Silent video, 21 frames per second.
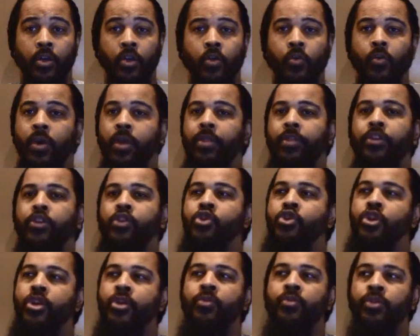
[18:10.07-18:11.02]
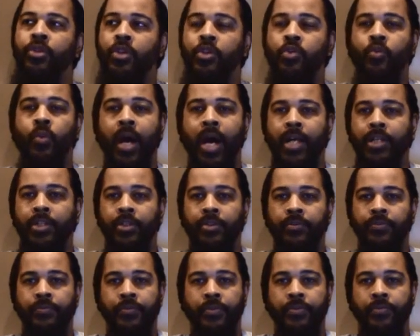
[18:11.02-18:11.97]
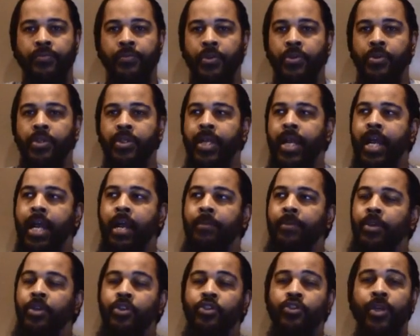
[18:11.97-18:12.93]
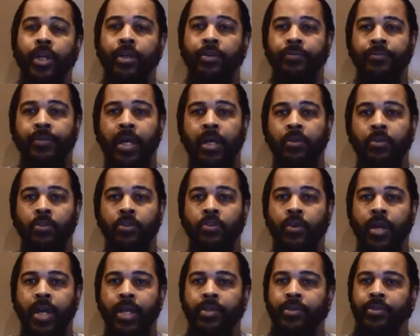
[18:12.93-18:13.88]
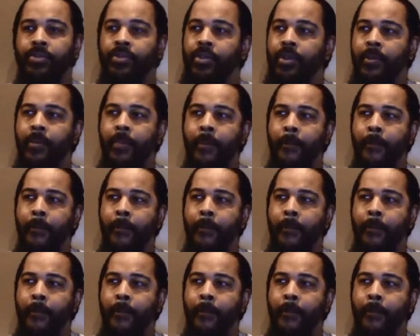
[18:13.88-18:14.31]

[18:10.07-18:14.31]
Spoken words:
or whether you're just watching for the first time and you're trying to follow Christ